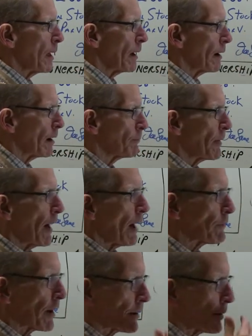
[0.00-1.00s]
Uh,
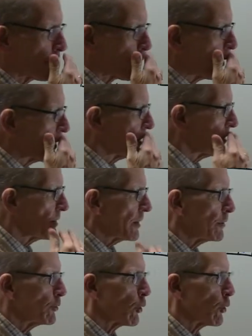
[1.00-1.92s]
I've got a good friend in, in